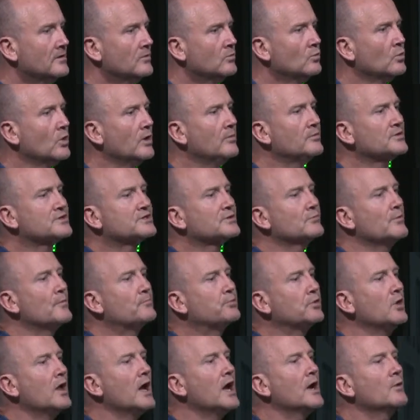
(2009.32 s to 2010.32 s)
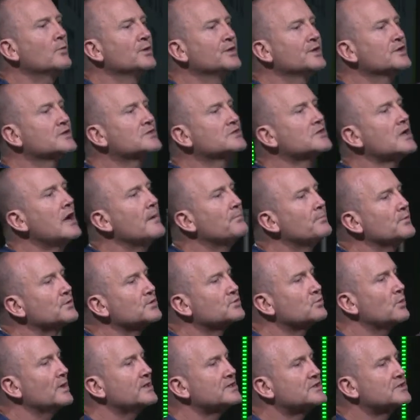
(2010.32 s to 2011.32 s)
What was the reply when the
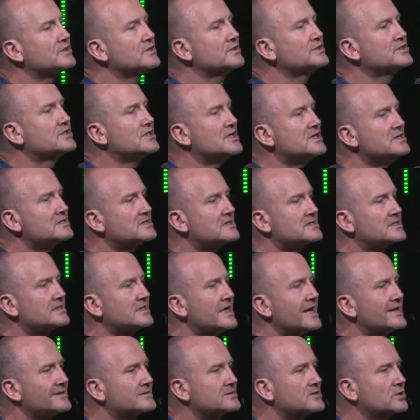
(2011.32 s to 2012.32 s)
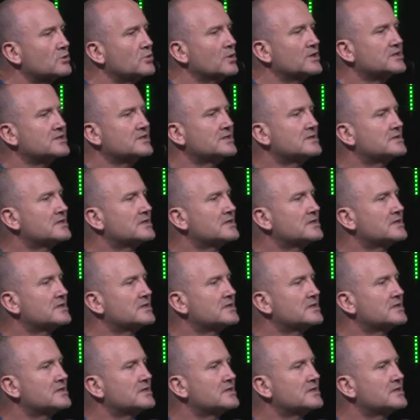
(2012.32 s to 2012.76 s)
disciples went to Jesus and asked the question?